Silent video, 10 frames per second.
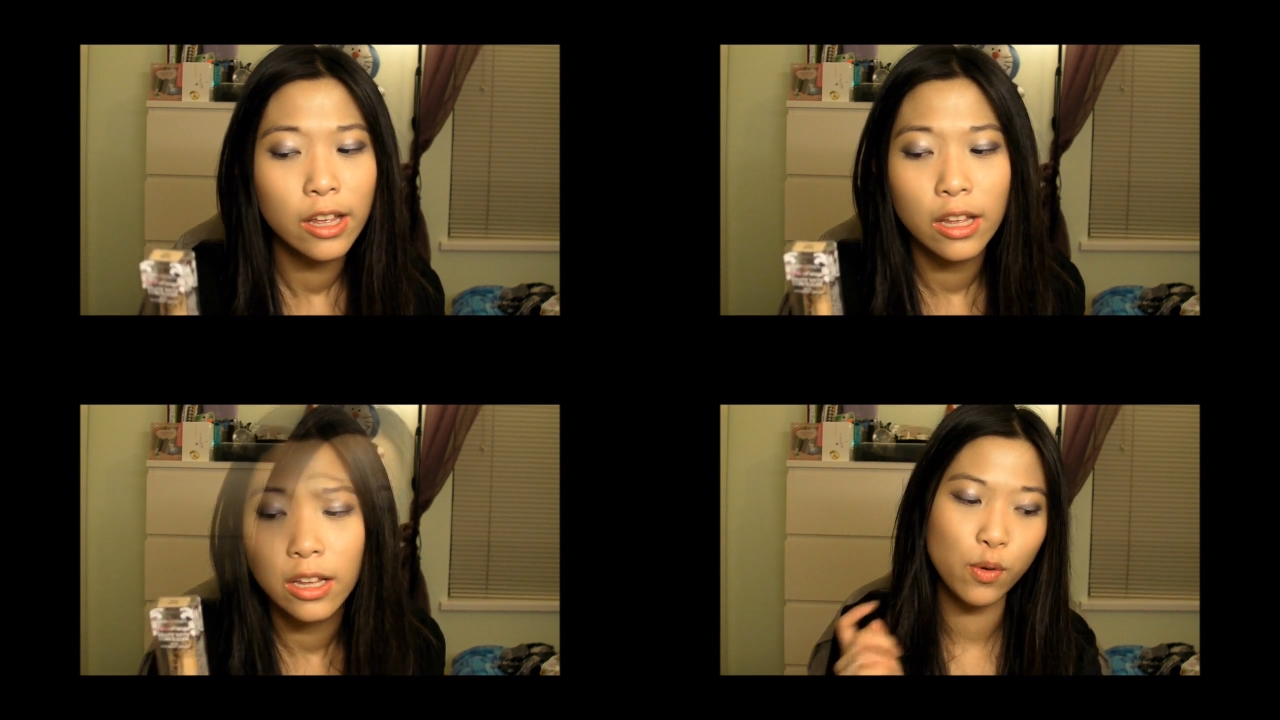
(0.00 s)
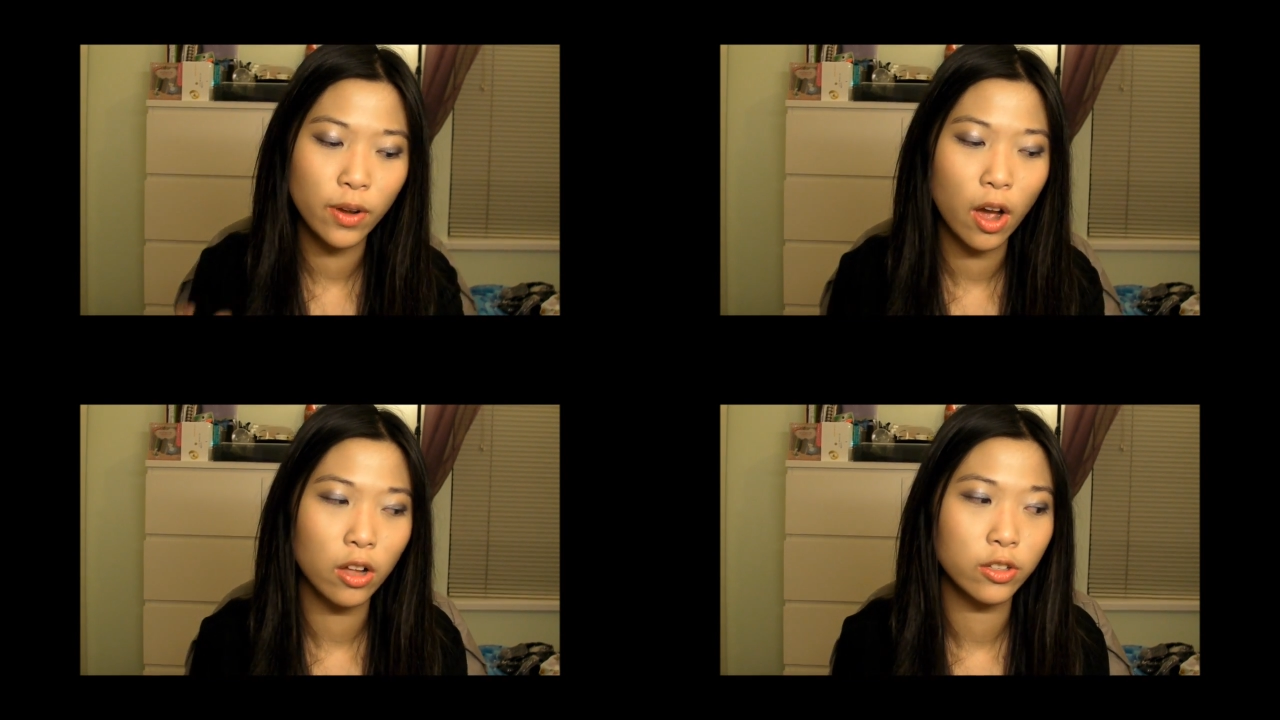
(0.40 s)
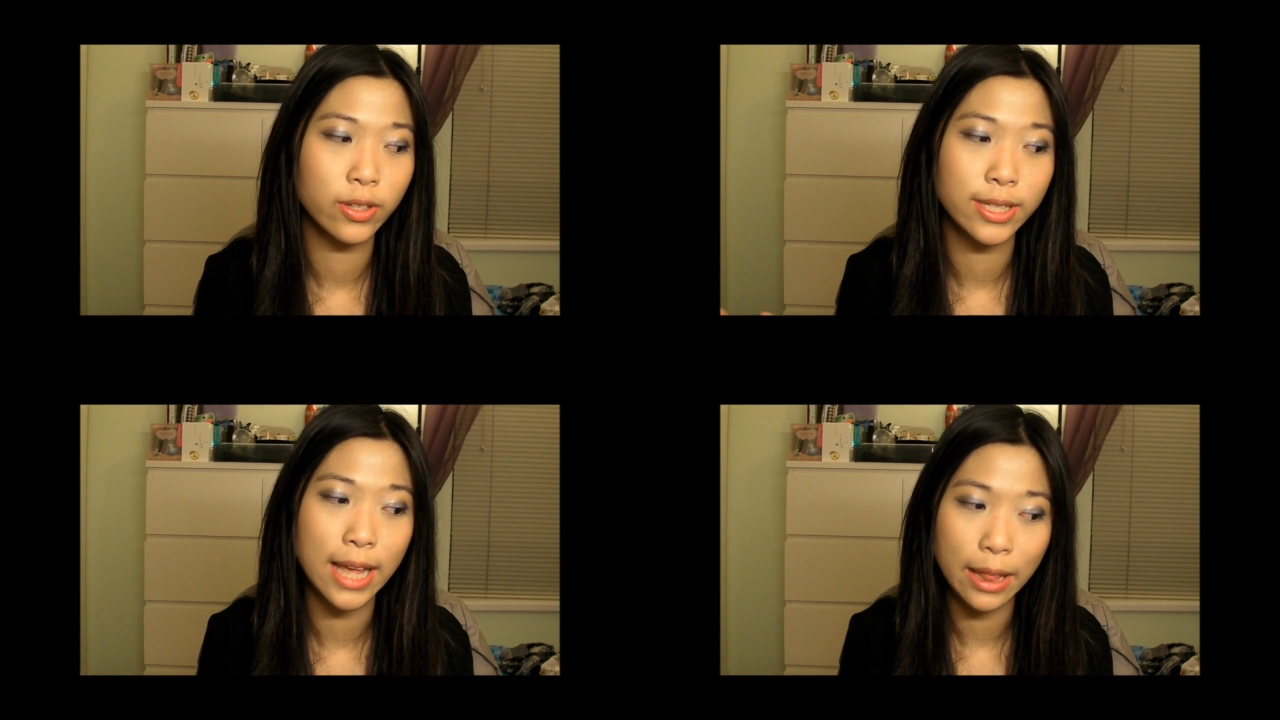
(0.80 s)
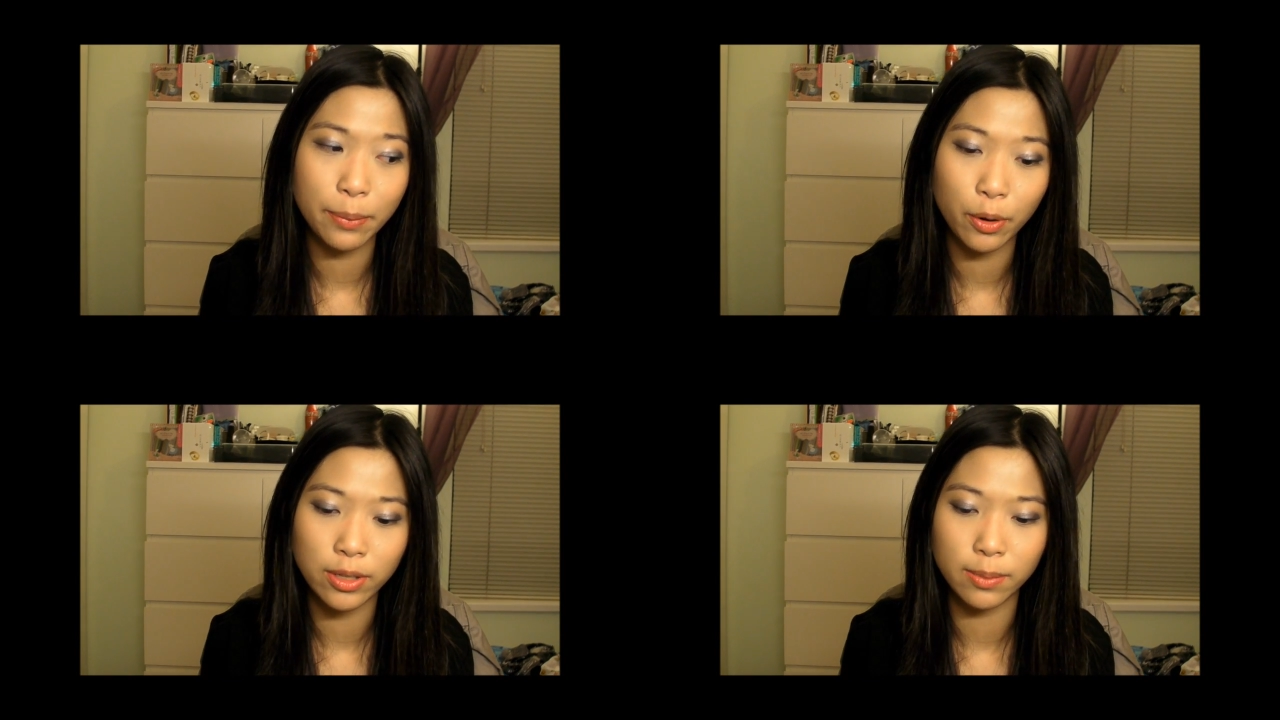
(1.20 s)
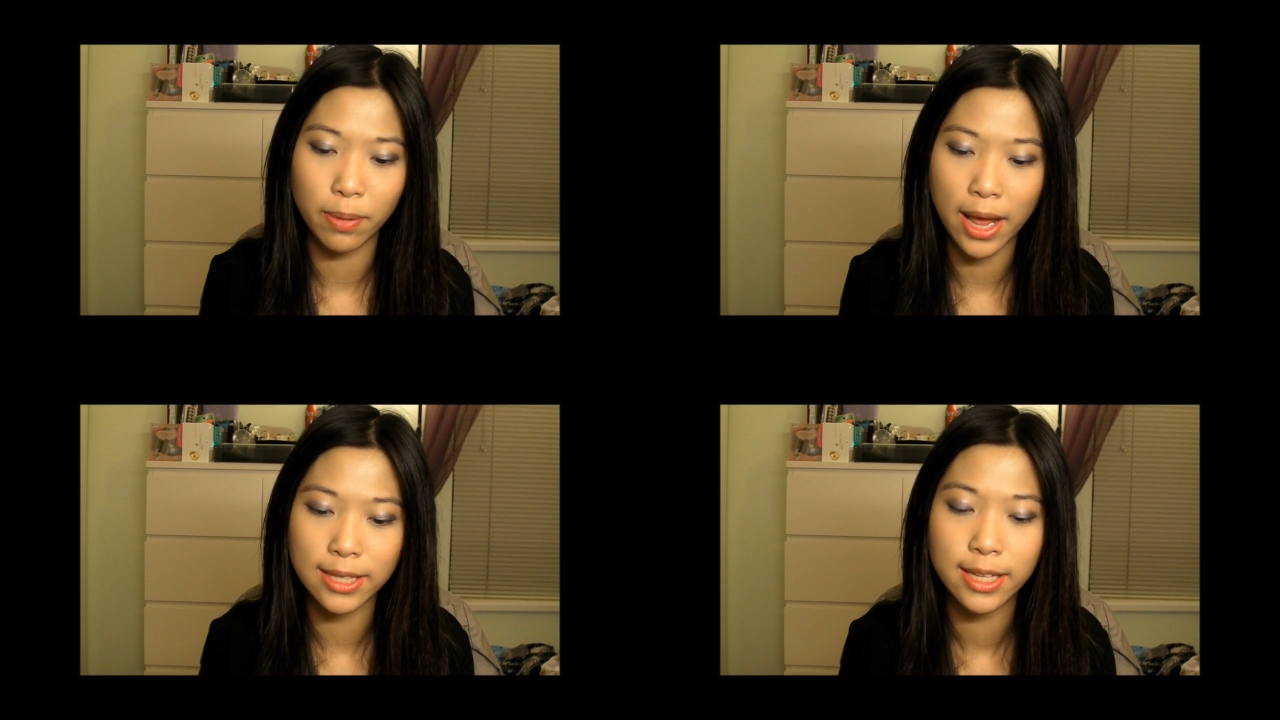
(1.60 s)
Moving on to Sally Beauty
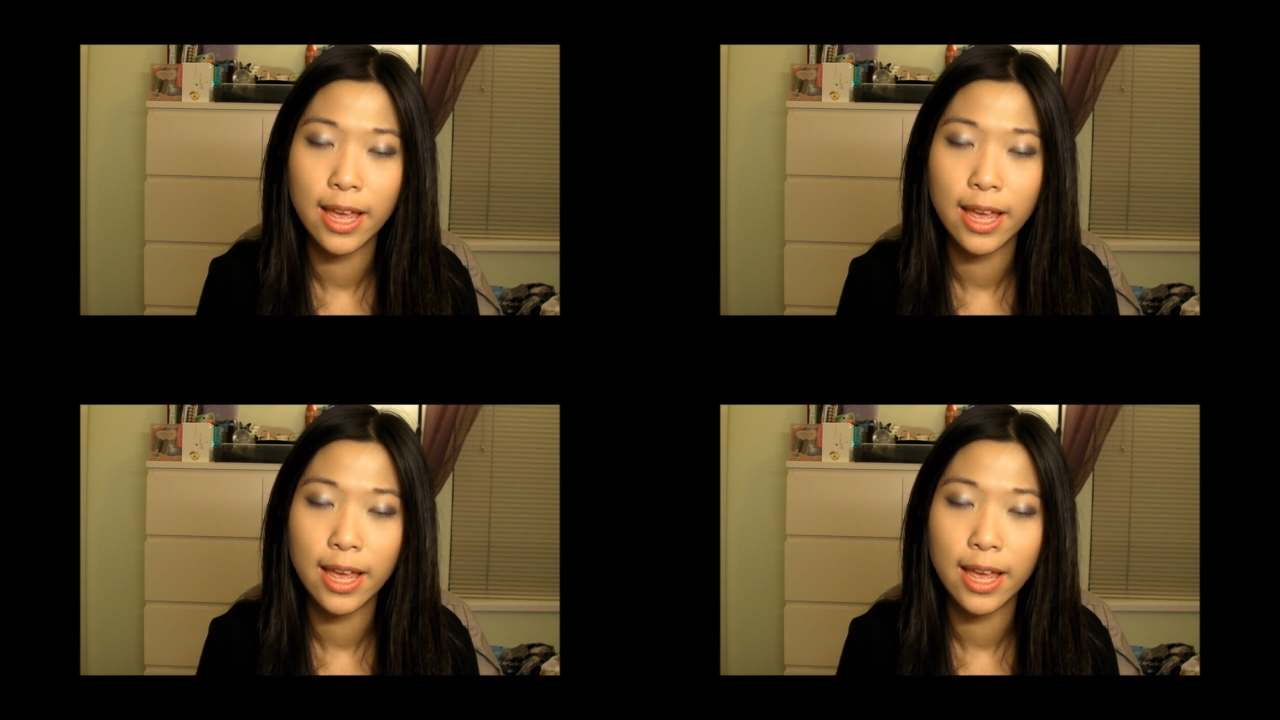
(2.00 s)
Supplies.